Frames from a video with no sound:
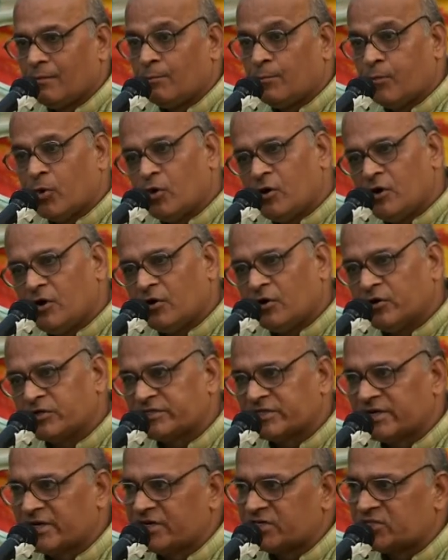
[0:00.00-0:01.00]

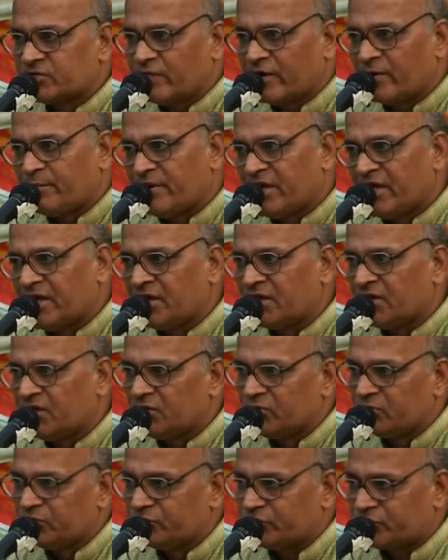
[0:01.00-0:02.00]
bulldozers were being
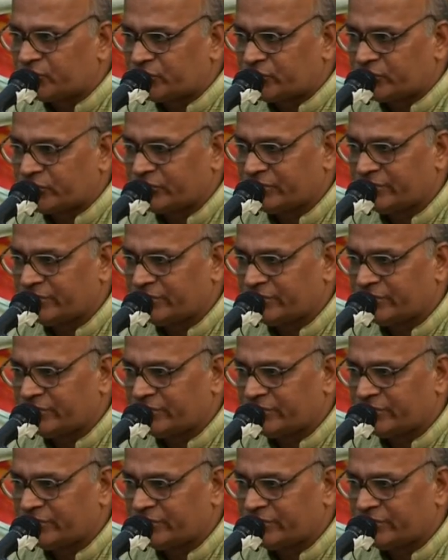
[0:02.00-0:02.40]
used.